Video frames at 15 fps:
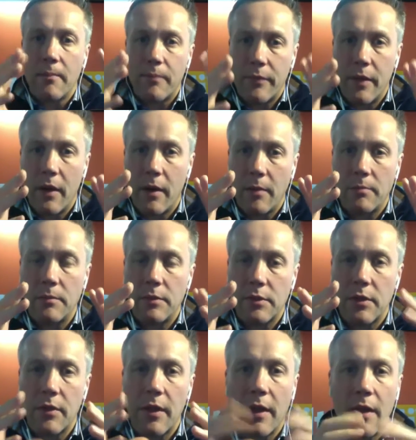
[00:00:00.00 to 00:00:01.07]

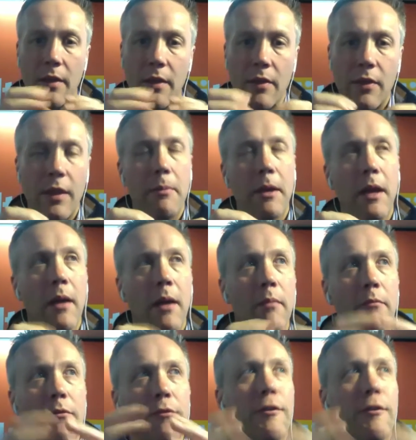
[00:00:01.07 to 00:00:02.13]
so they become
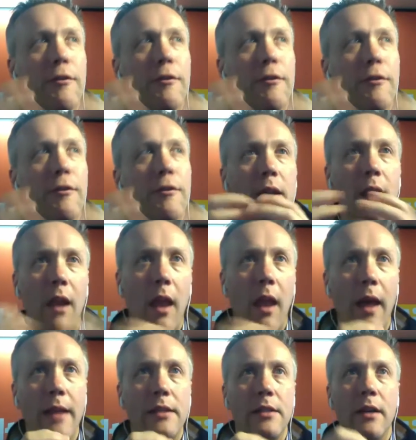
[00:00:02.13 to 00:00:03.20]
flimsier,
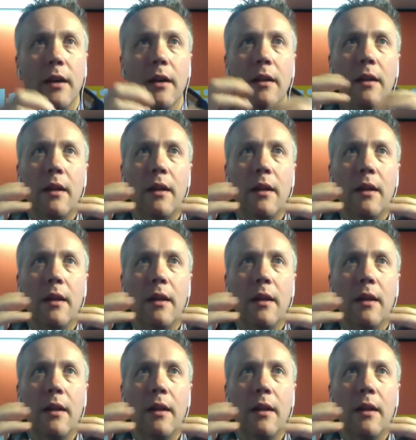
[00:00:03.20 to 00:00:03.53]
lighter,